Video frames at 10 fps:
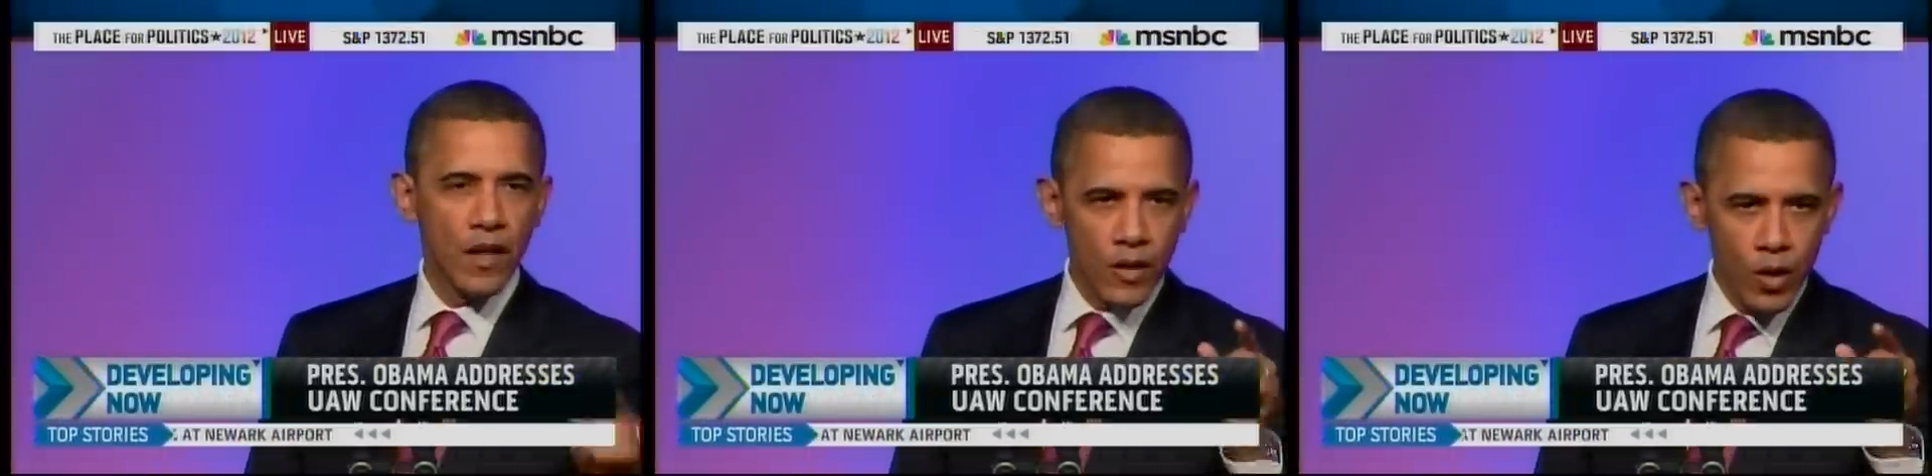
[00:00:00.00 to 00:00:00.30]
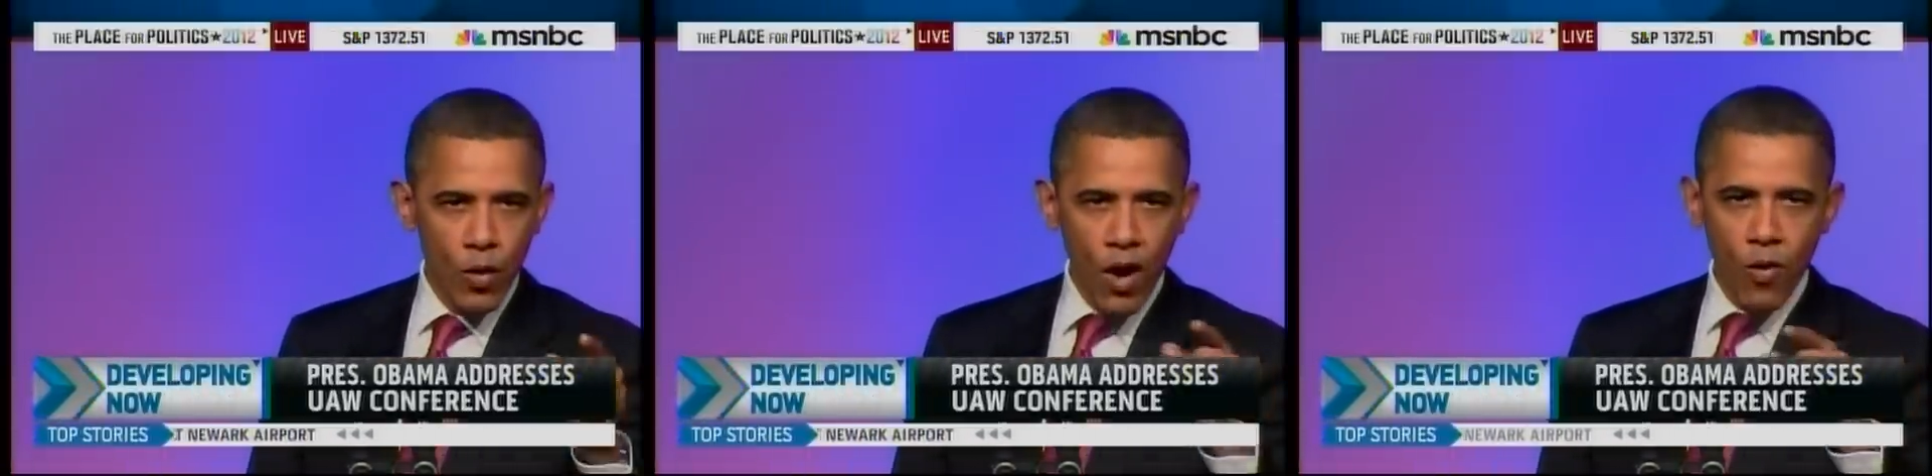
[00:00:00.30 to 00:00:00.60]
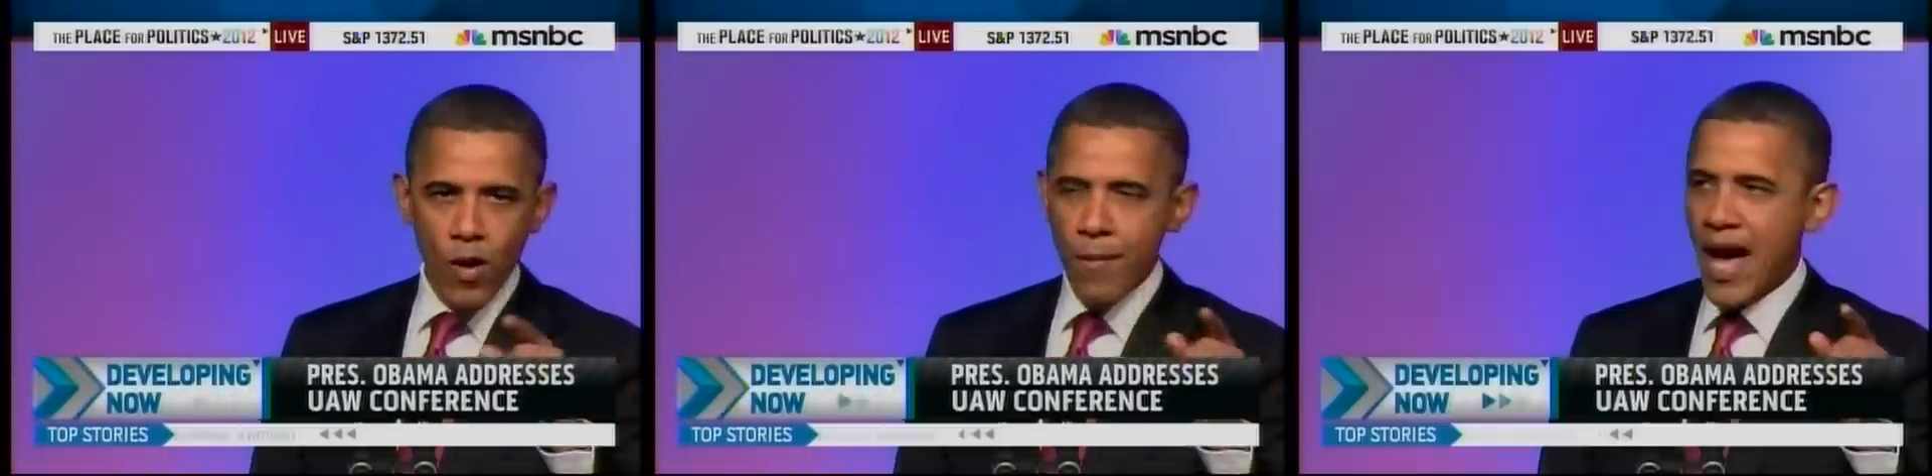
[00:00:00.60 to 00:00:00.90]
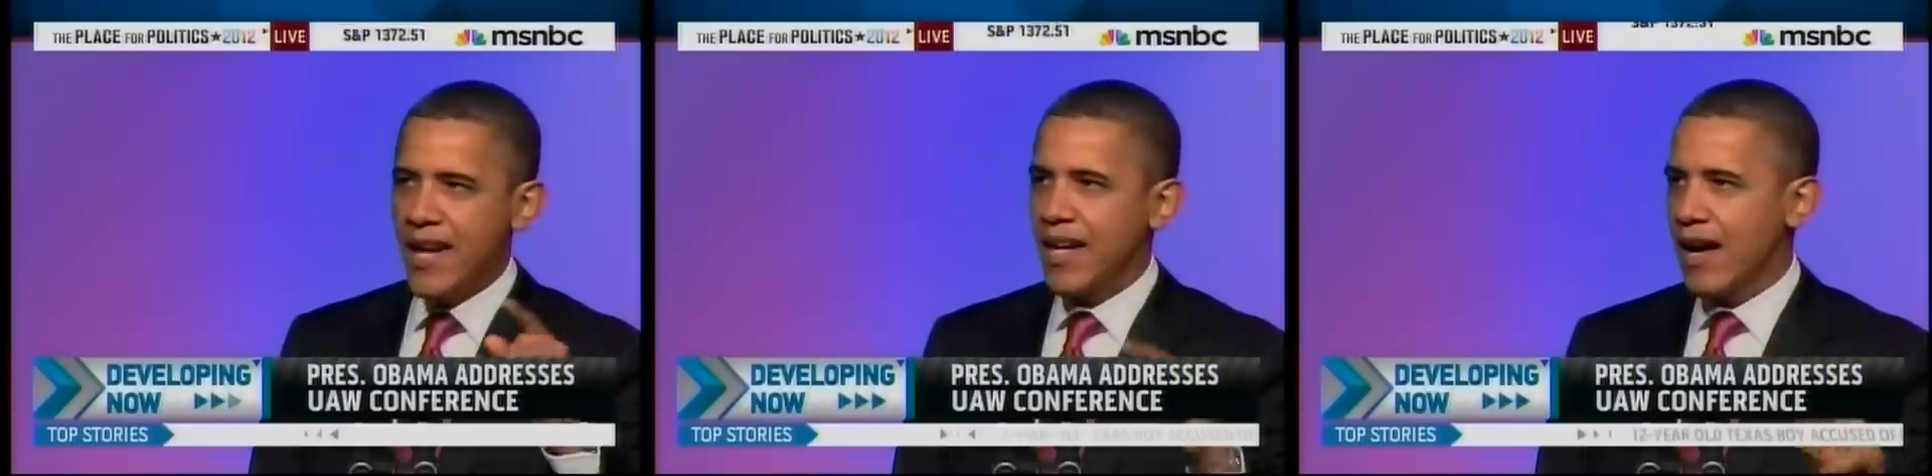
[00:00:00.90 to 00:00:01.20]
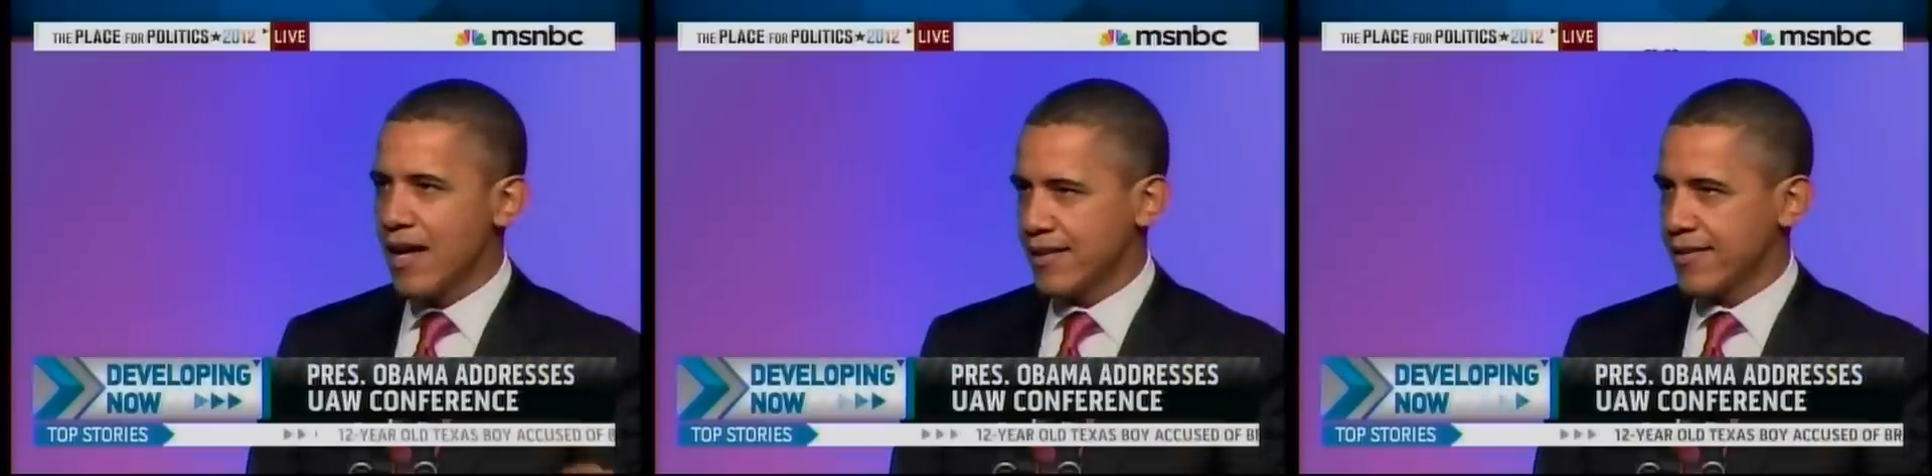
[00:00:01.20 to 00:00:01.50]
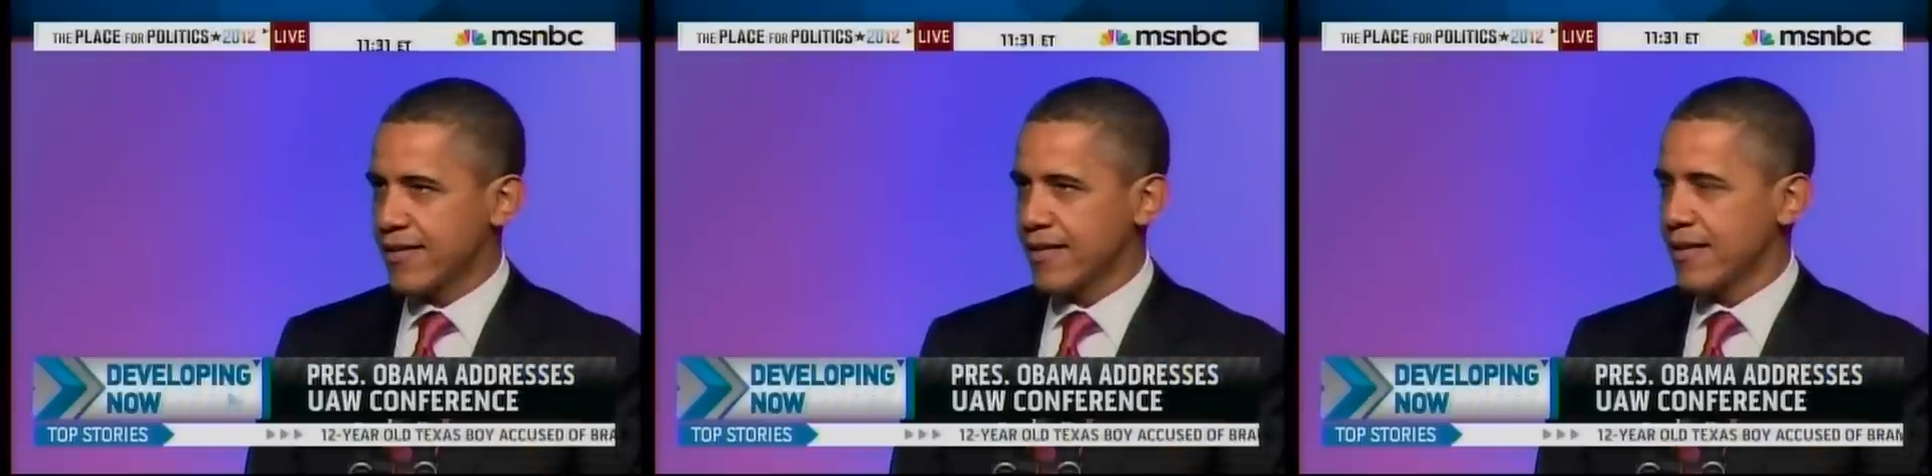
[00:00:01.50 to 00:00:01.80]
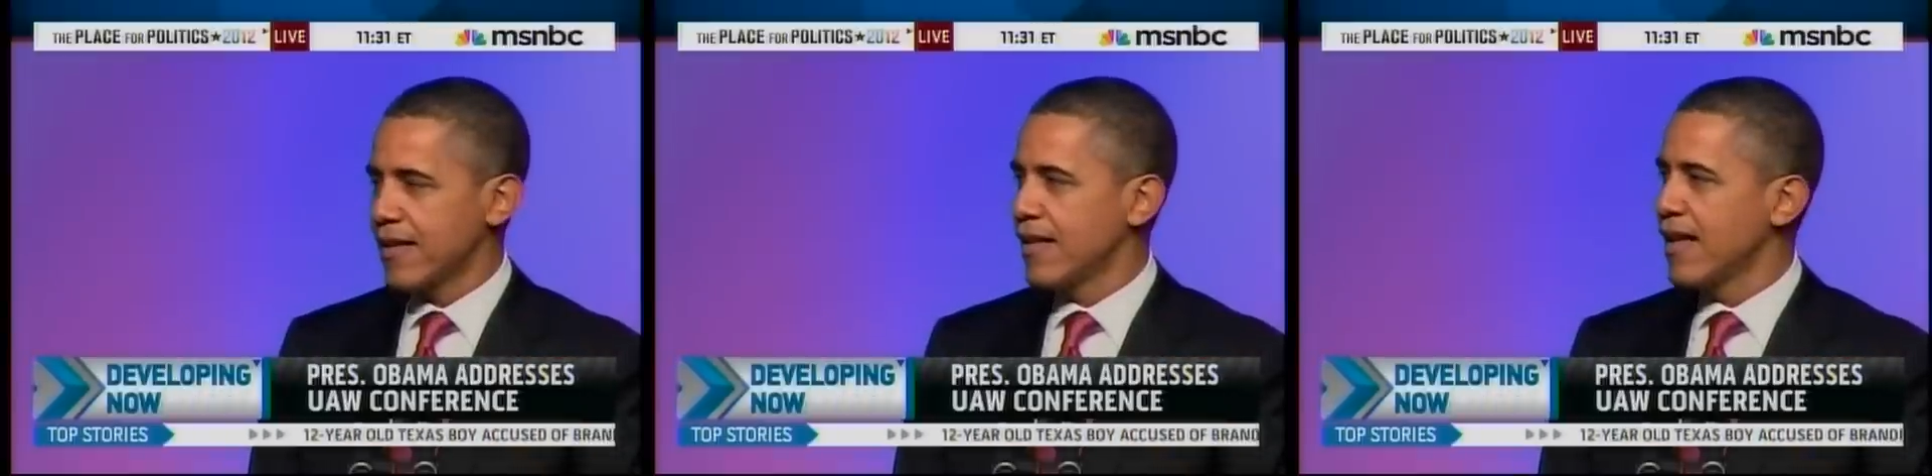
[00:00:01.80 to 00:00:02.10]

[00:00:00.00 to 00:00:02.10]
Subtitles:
You are reminding us